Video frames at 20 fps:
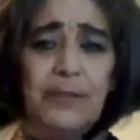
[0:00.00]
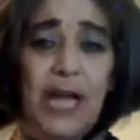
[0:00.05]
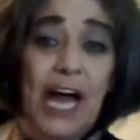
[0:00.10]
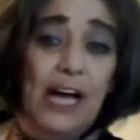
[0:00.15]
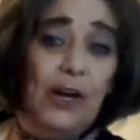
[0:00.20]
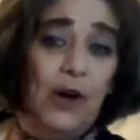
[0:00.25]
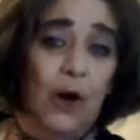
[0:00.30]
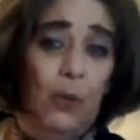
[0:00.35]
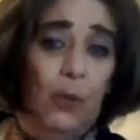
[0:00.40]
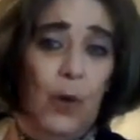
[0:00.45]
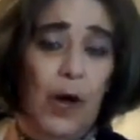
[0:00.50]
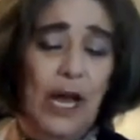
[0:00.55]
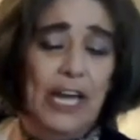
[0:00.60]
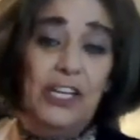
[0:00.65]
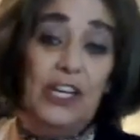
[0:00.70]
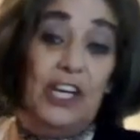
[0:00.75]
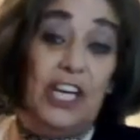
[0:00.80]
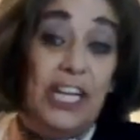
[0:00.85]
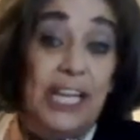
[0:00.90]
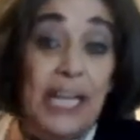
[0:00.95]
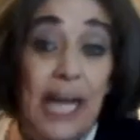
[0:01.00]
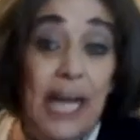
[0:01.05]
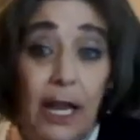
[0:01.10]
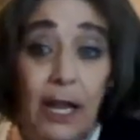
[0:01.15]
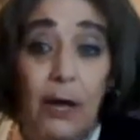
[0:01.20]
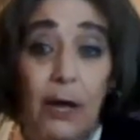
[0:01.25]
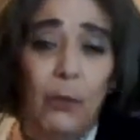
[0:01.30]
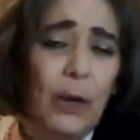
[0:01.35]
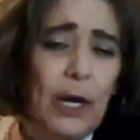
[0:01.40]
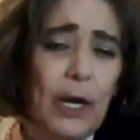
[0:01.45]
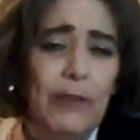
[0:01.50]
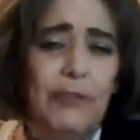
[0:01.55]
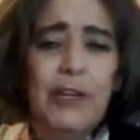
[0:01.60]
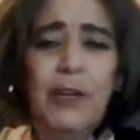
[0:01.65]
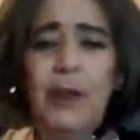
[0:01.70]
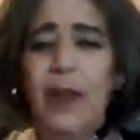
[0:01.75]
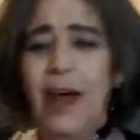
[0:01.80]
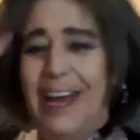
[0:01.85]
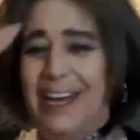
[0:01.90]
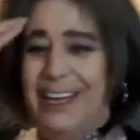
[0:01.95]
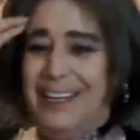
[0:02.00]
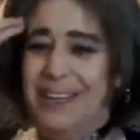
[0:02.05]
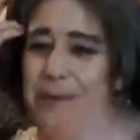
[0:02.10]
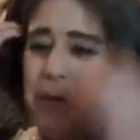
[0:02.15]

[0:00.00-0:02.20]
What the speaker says: I got white. You can get yellow, whatever you like.